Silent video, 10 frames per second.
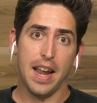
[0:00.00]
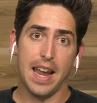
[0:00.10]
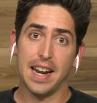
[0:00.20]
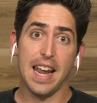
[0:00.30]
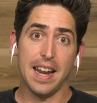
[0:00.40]

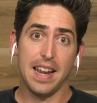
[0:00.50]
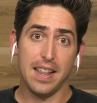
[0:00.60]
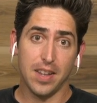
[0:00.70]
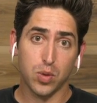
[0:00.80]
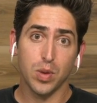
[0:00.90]
And again,
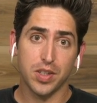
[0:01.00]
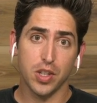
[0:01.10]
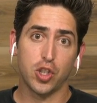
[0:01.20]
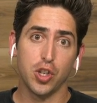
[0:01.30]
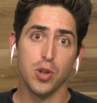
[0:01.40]
this was the
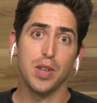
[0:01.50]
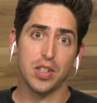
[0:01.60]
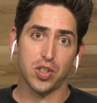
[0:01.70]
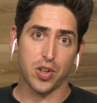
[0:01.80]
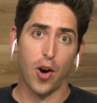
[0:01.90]
shoe that
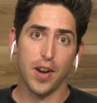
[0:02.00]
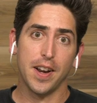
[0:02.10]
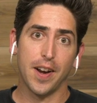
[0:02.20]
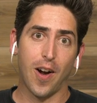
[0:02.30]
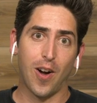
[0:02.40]
started
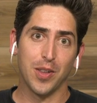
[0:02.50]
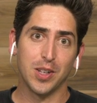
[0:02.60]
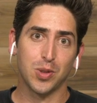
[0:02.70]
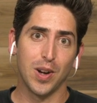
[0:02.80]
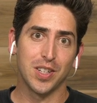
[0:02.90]
it all.
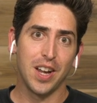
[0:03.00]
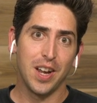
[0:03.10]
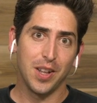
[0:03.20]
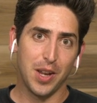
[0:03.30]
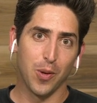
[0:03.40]
This was
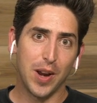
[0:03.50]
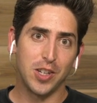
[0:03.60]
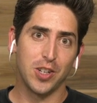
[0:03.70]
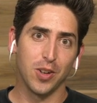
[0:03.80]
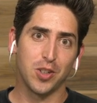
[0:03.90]
the
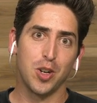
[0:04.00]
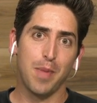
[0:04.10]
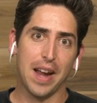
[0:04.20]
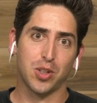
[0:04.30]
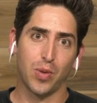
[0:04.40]
original Zoom
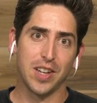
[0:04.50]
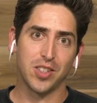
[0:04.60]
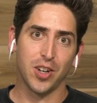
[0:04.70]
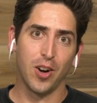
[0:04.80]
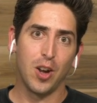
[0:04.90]
X
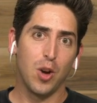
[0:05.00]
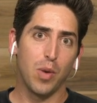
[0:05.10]
Racer.